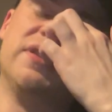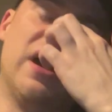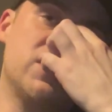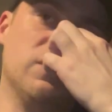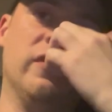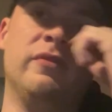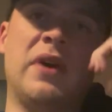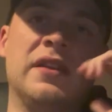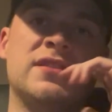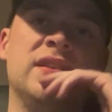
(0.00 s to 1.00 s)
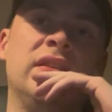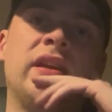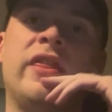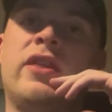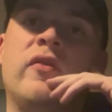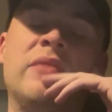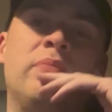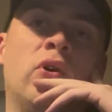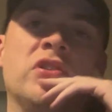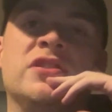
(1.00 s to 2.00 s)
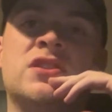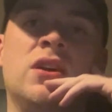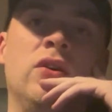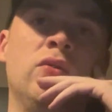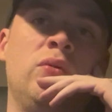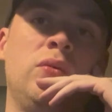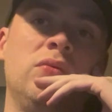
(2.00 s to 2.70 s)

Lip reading: the decimal for Berrettini, 3.2.